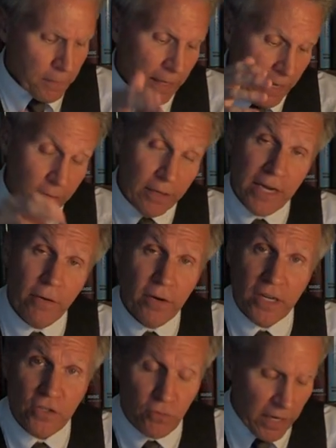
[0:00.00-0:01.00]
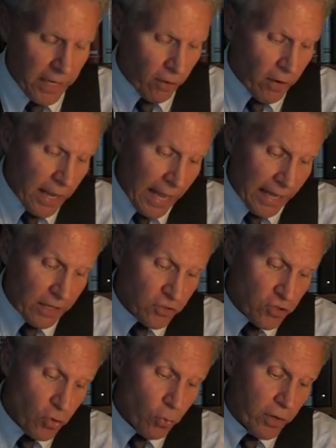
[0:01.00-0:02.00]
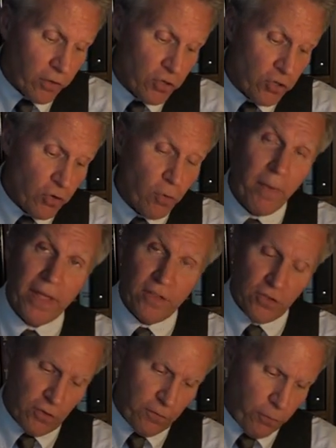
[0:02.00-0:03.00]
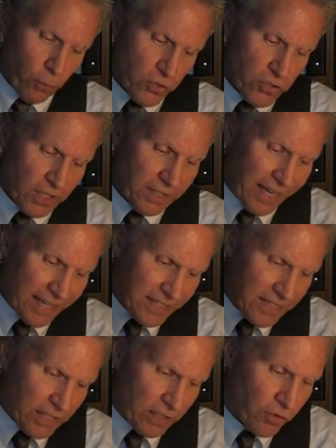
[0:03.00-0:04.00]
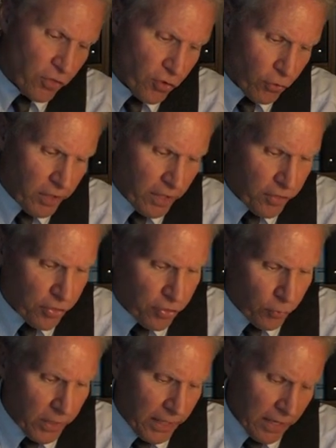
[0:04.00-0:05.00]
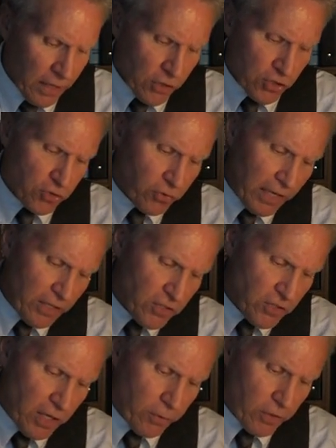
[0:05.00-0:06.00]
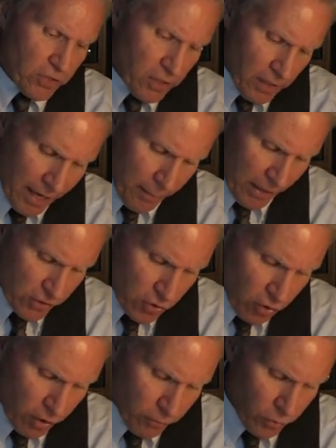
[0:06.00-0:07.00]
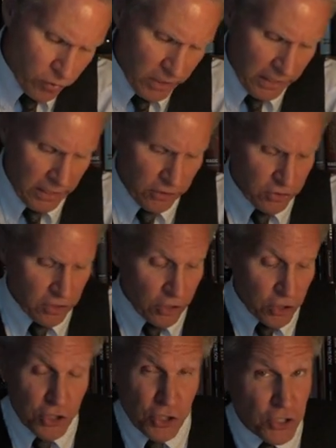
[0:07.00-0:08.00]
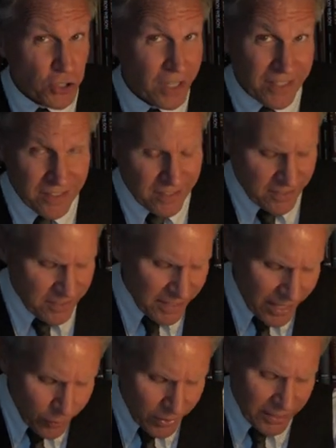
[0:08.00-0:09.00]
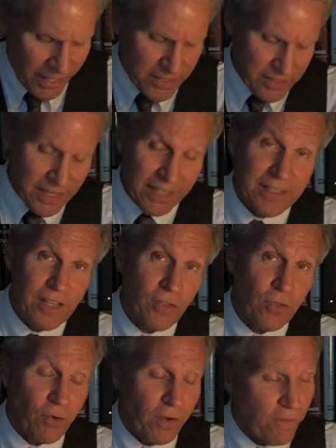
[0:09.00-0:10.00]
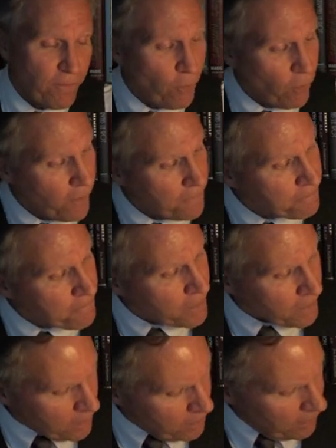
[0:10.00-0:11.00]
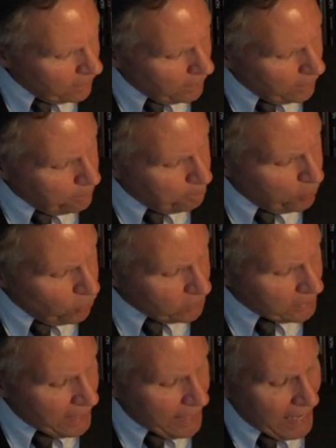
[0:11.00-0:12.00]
And here it is right here. And 202 Methods of Forcing, 1933. Strange Secrets, Climax Card Routines. It's a secret. That's 1934 book.